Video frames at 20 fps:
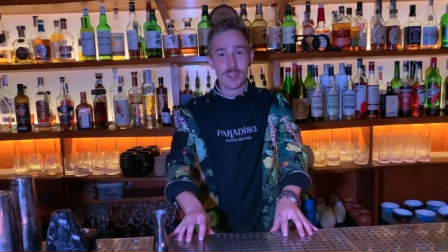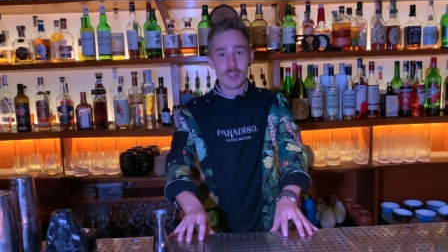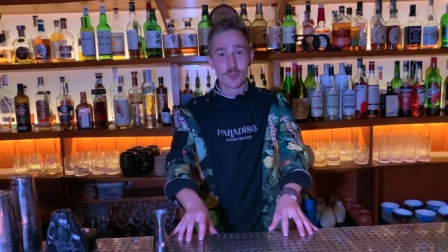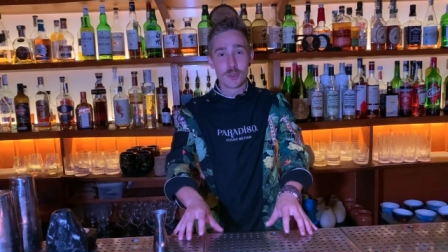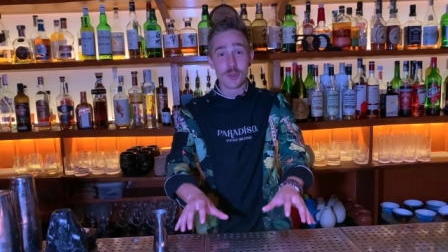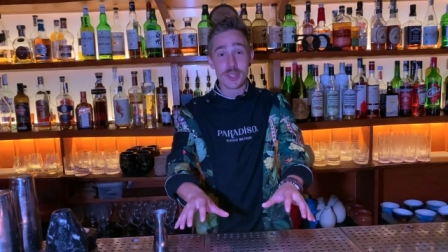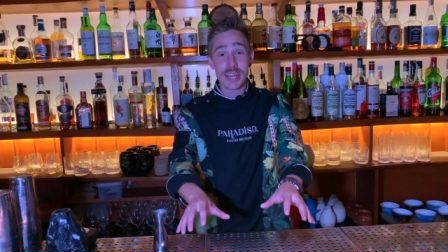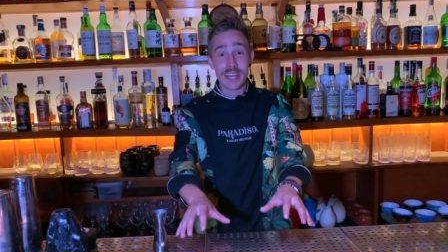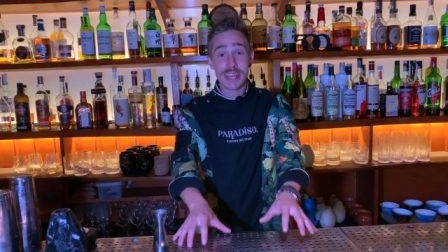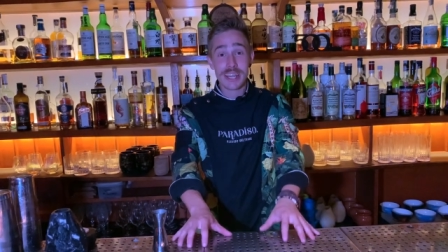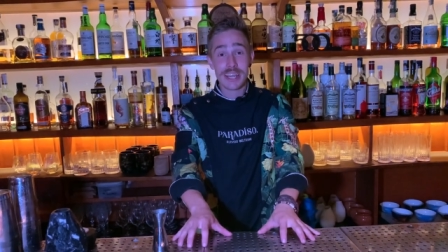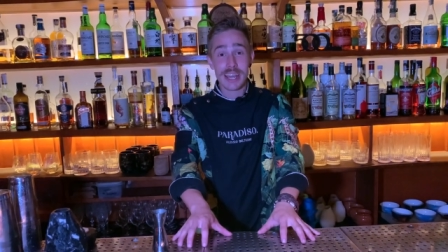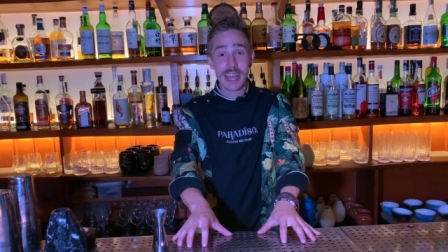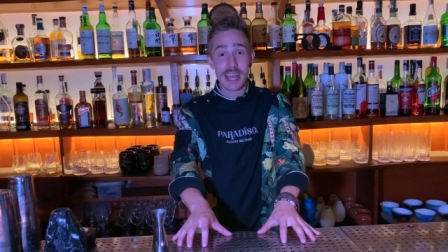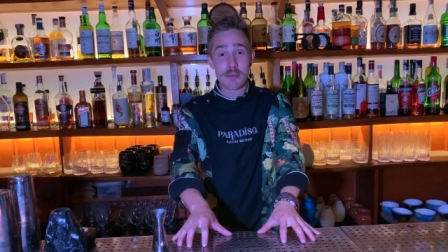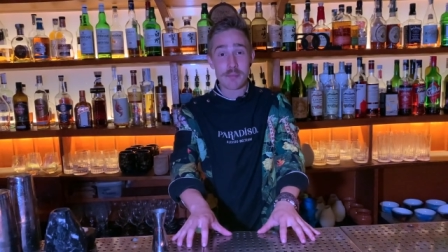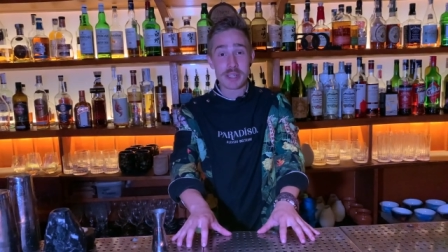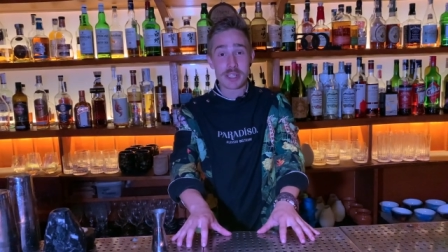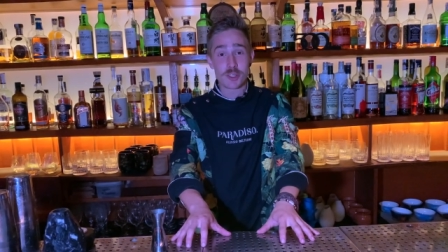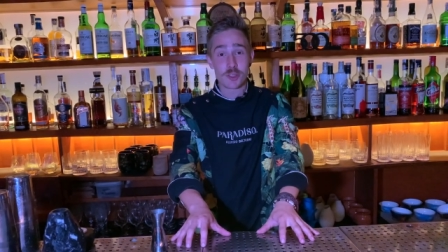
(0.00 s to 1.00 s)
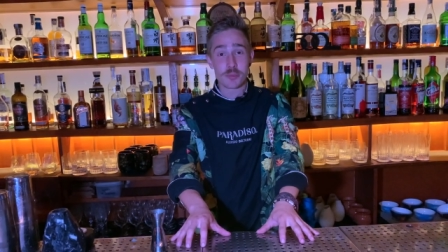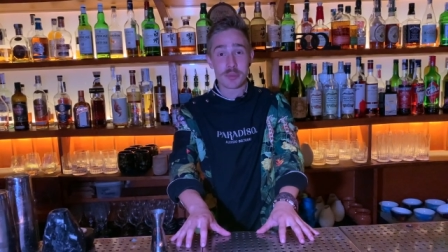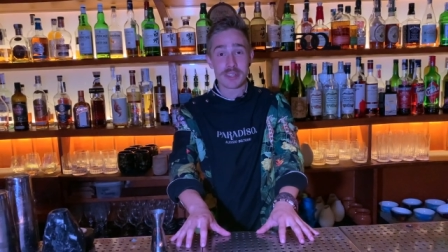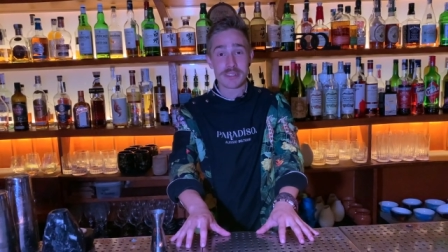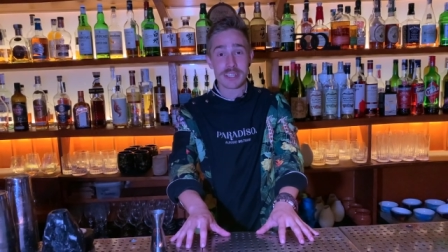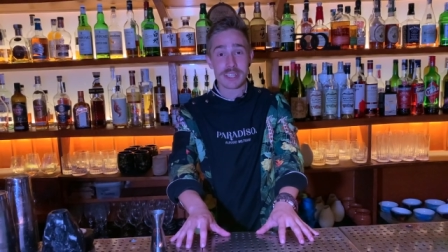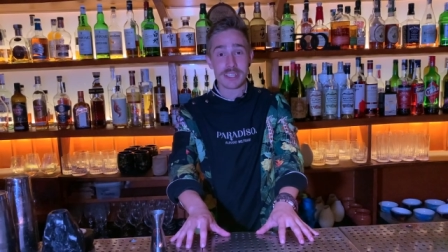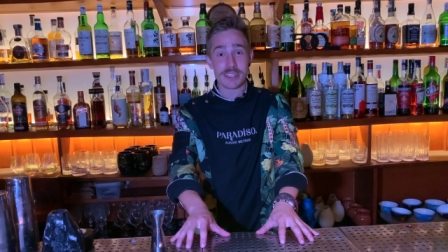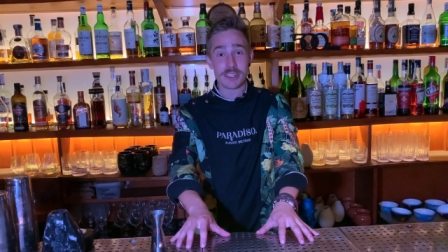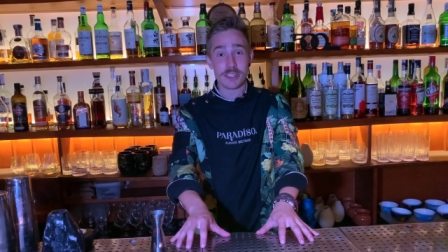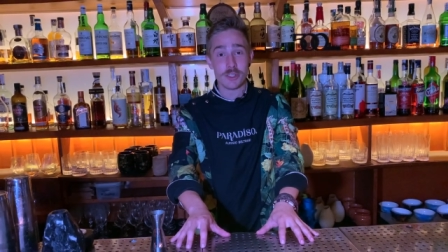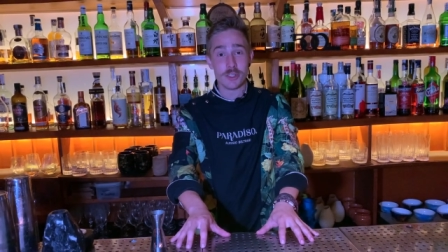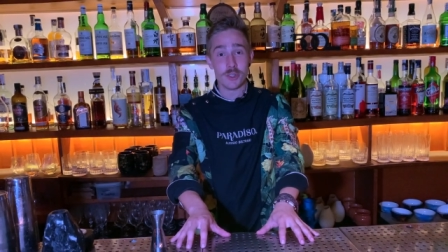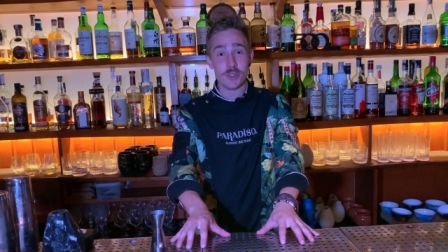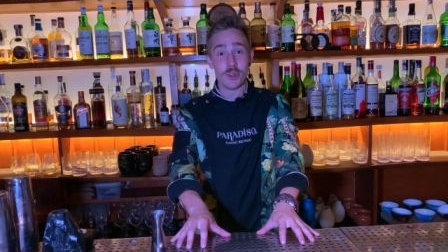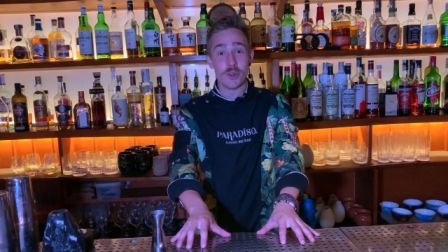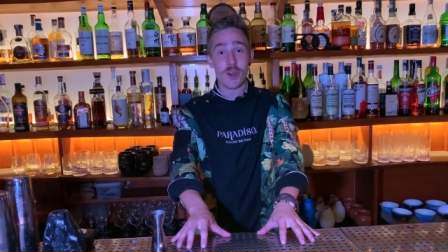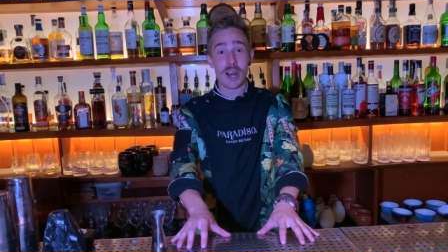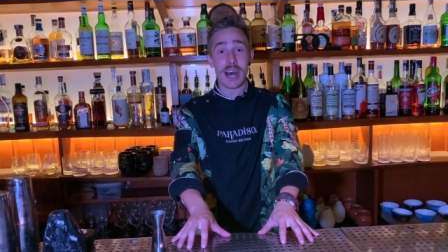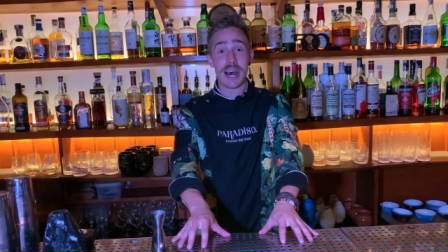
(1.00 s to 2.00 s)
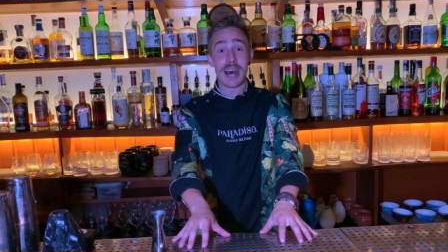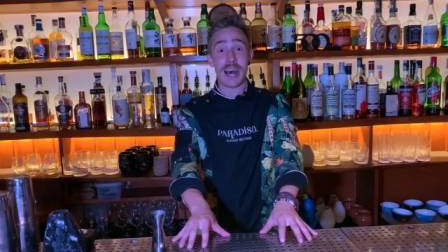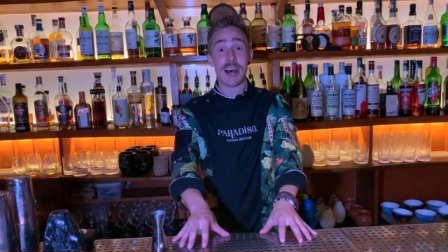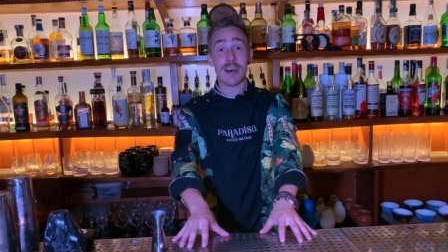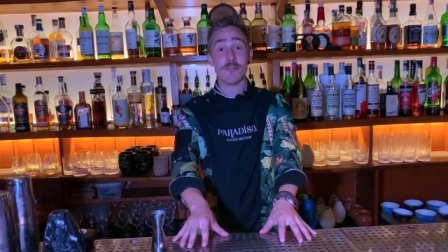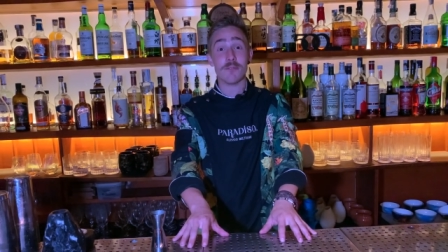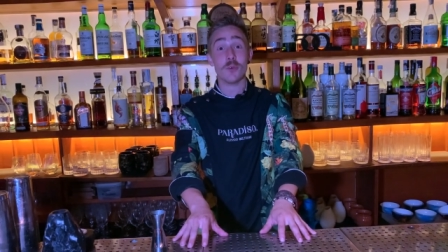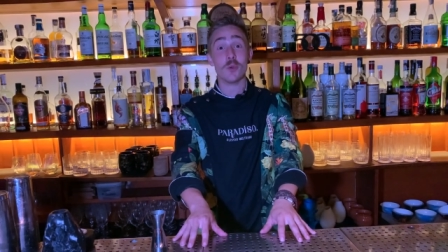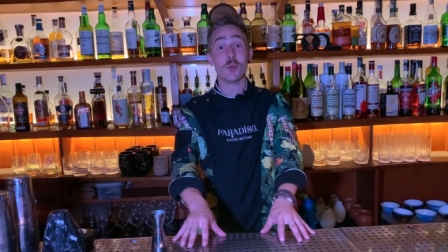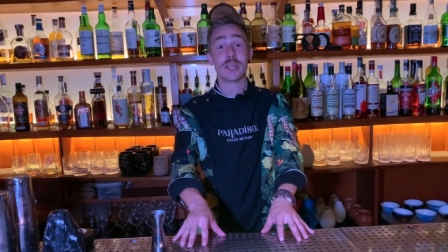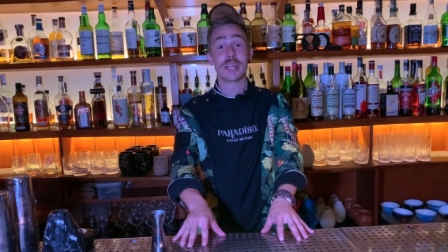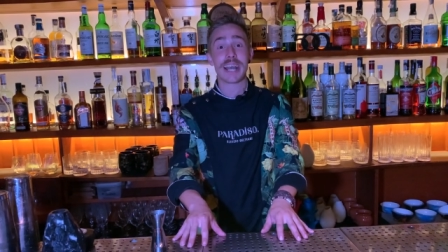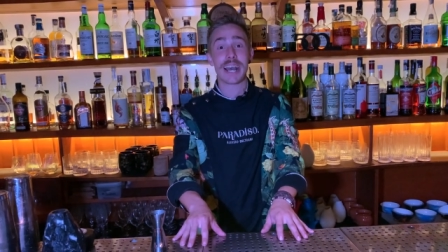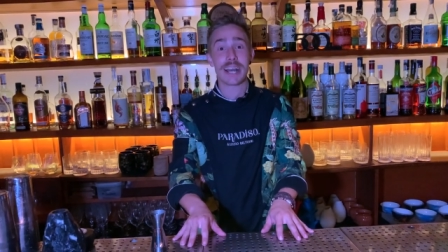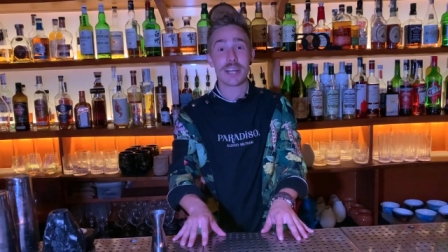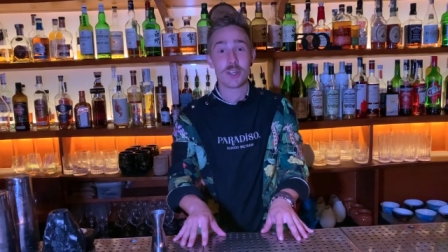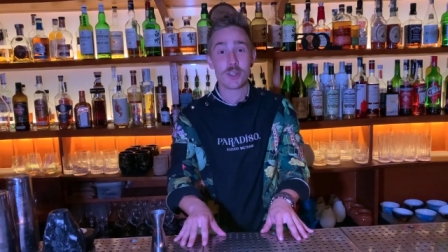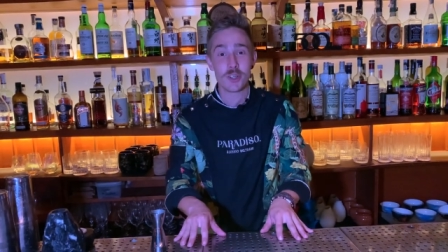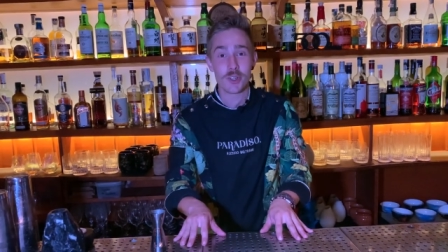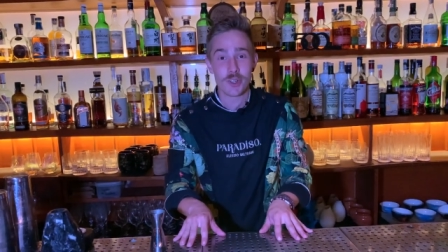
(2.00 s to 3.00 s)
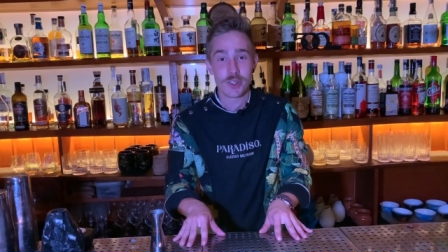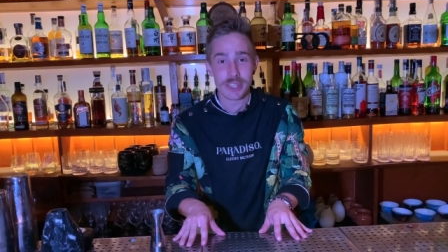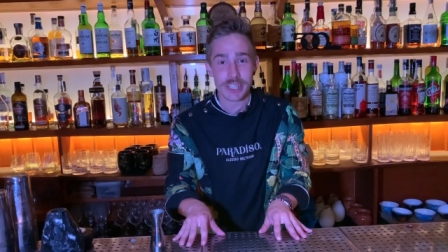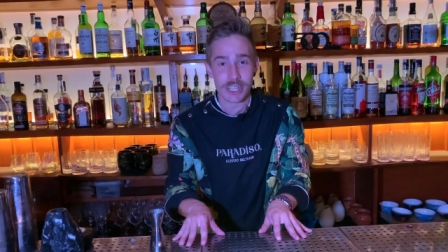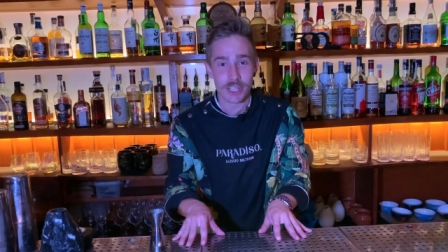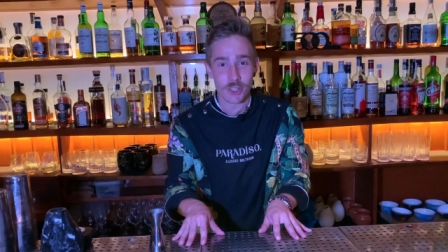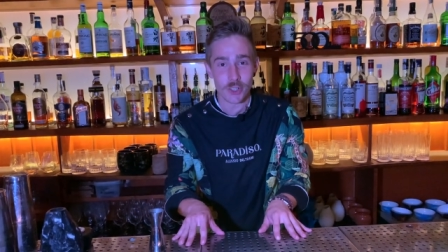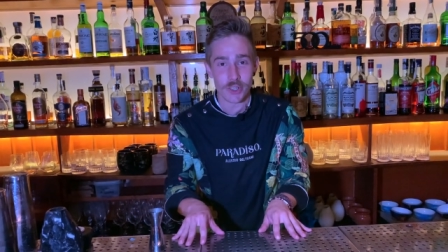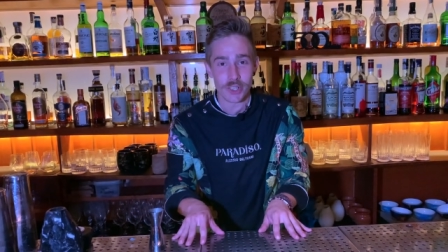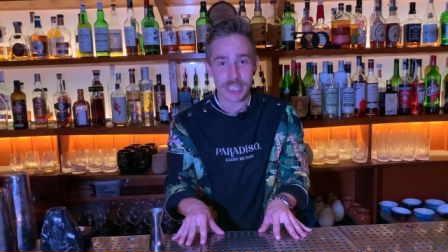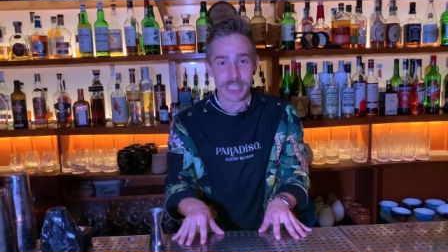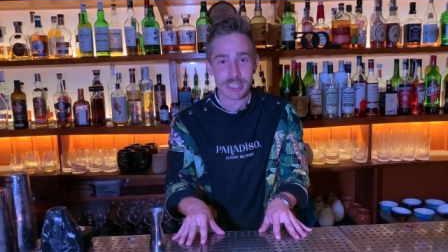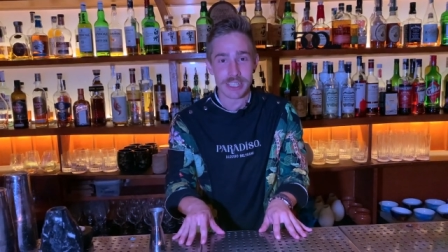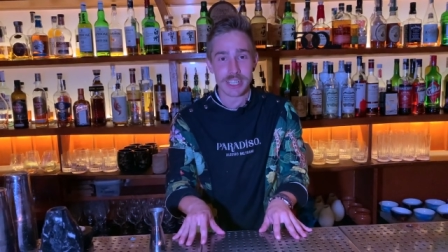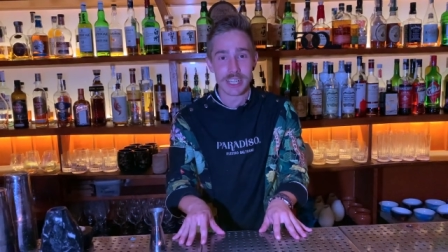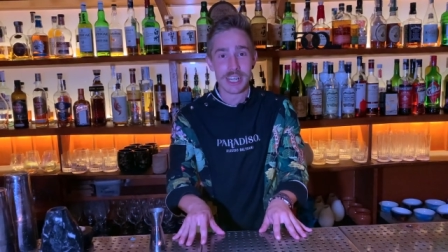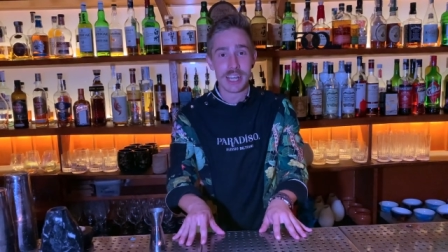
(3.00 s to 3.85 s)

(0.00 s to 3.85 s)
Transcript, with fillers: Today, I'm here to present you a Vulcano Negroni,